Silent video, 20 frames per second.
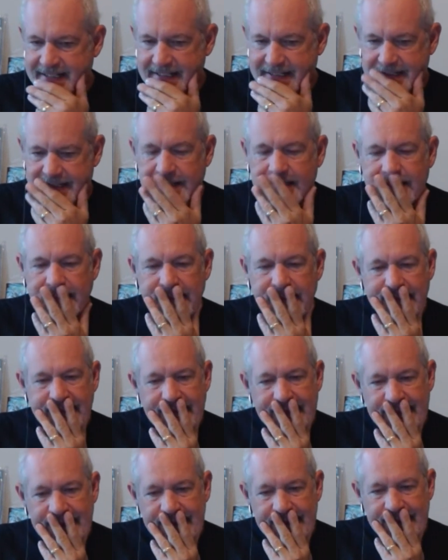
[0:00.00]

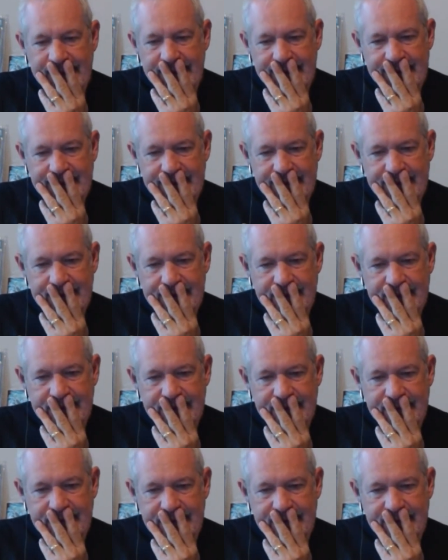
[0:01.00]
No one is speaking in this clip.